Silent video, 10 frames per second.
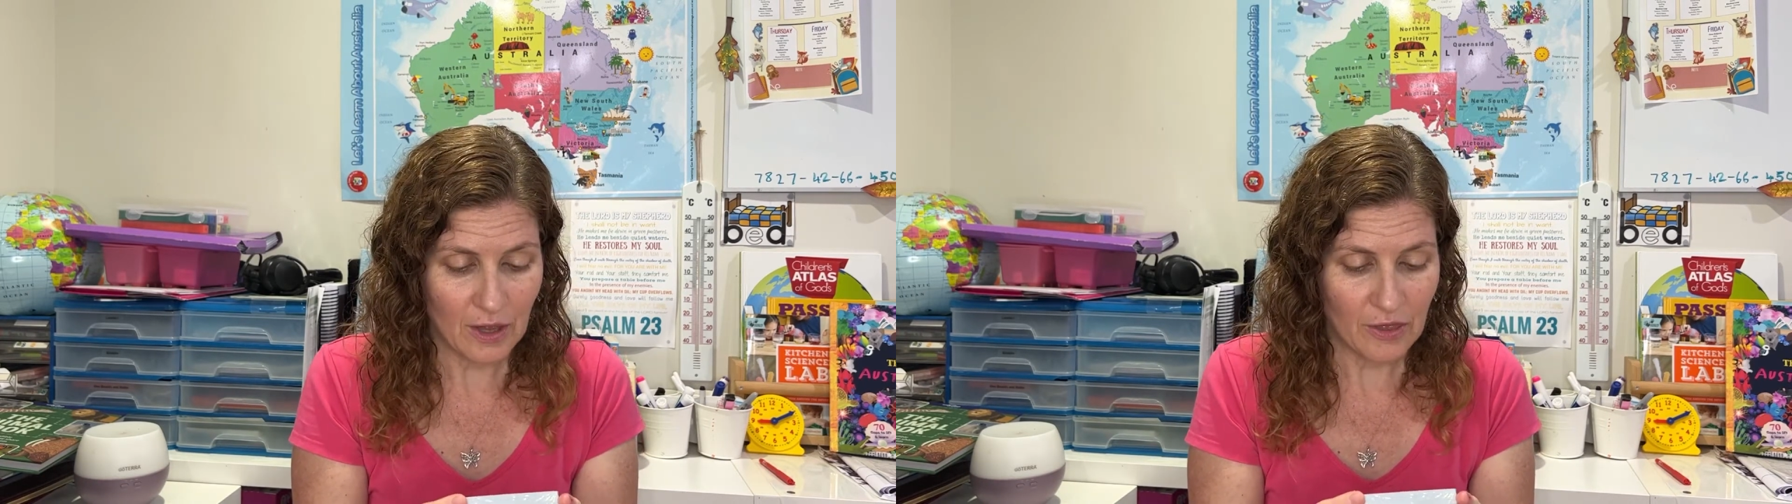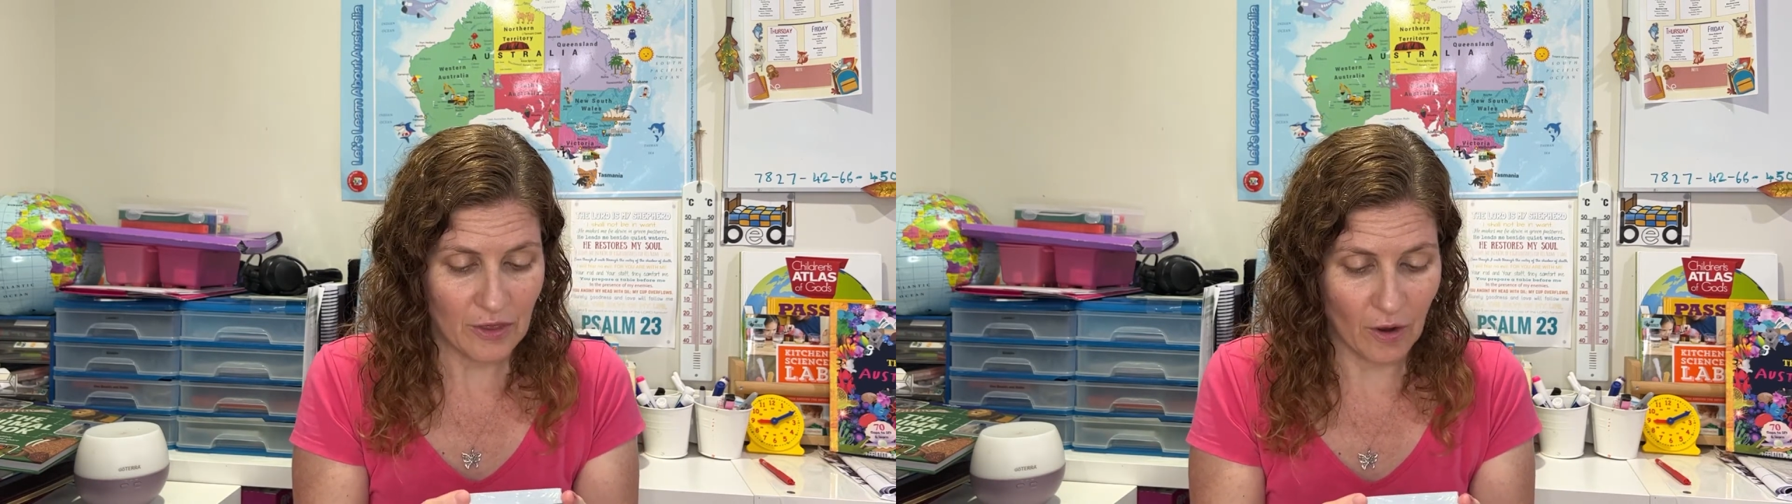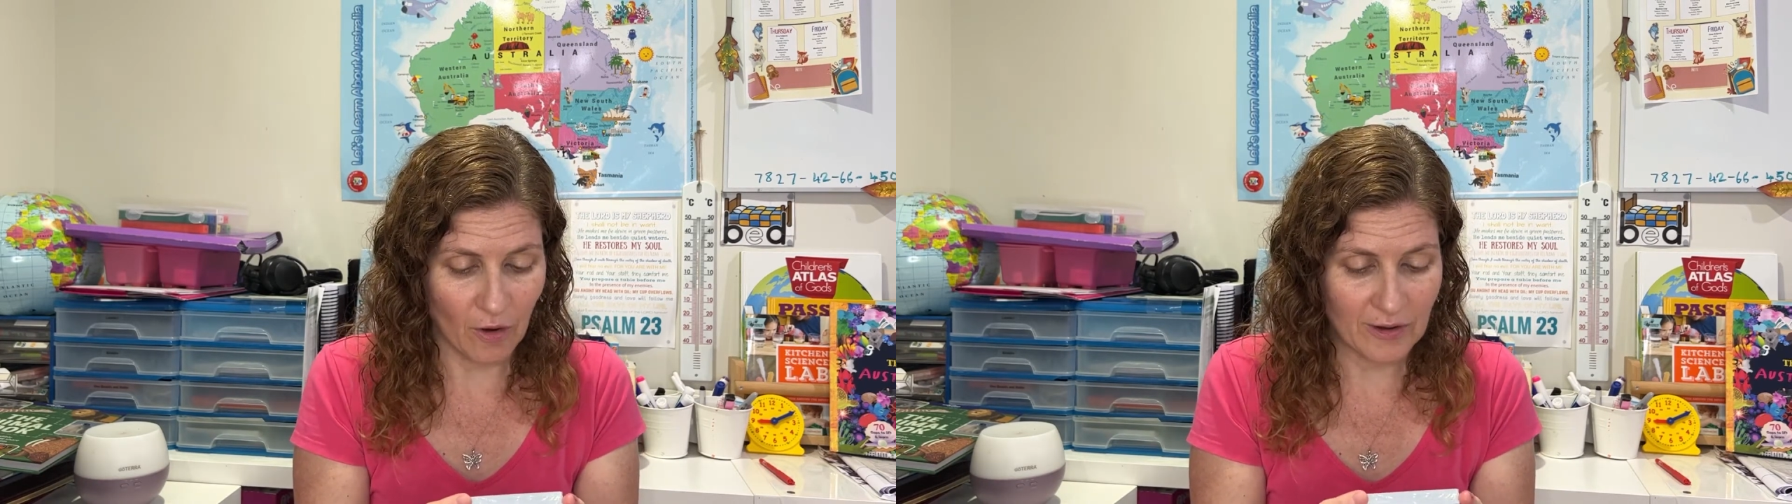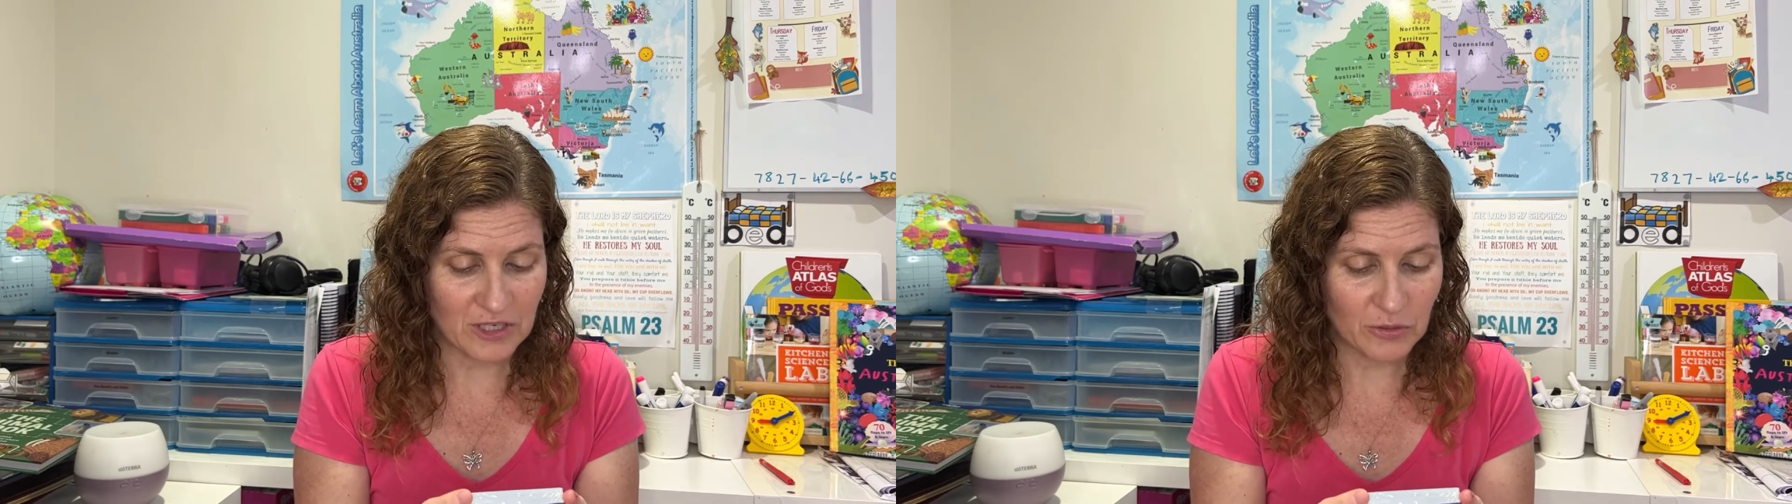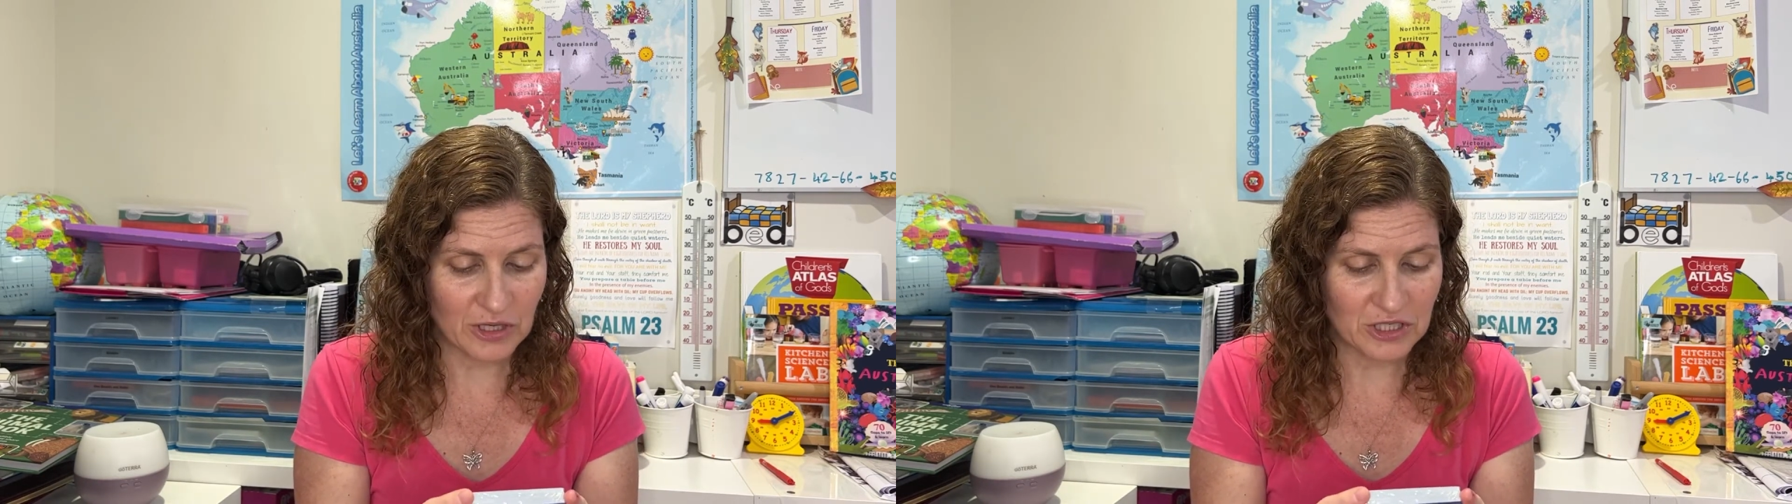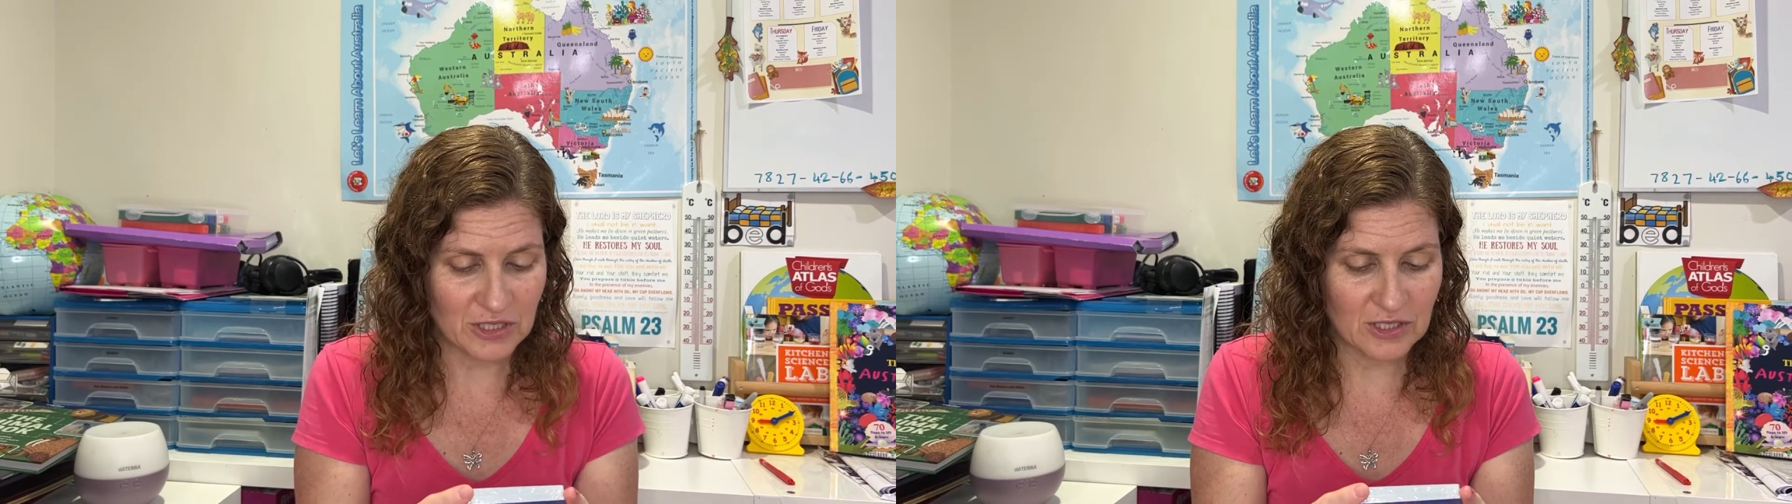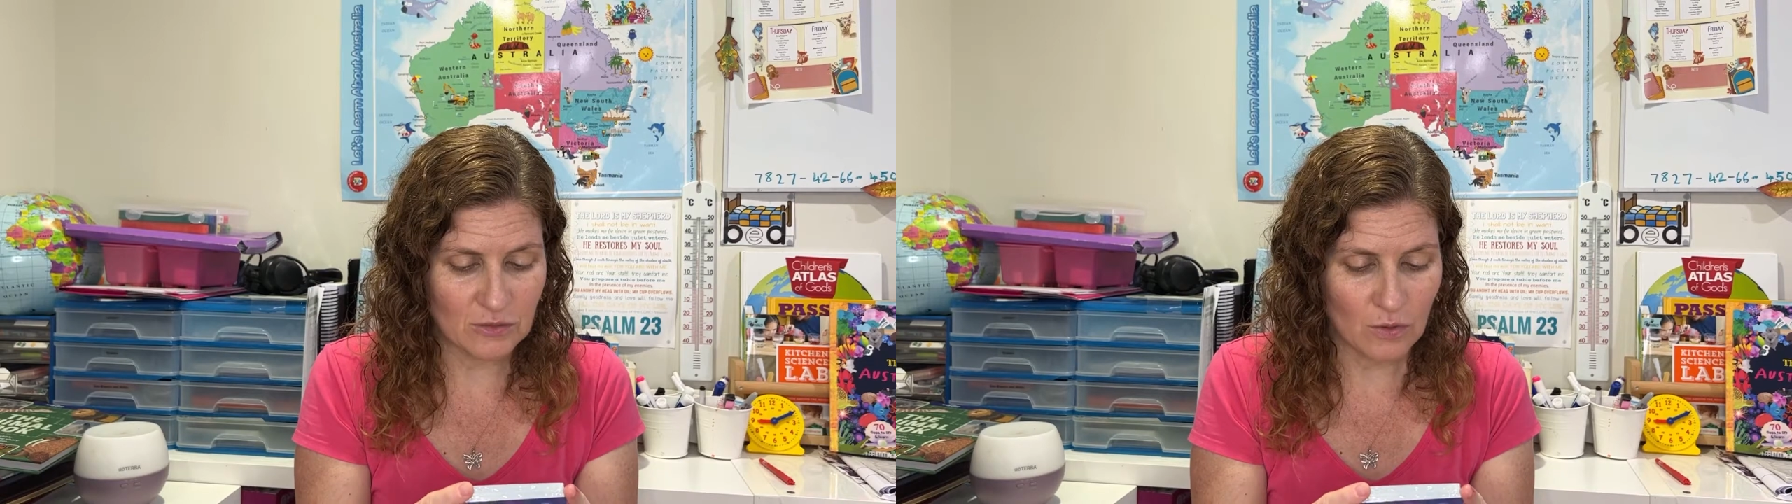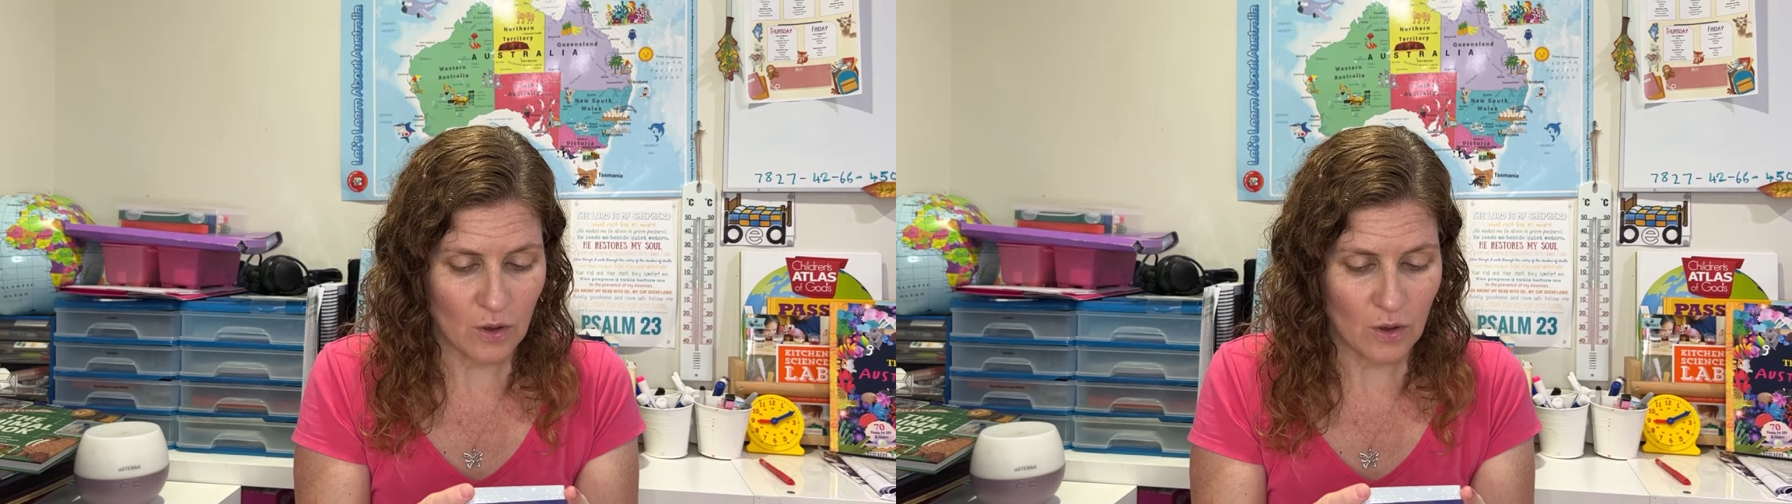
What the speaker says: The orange question is,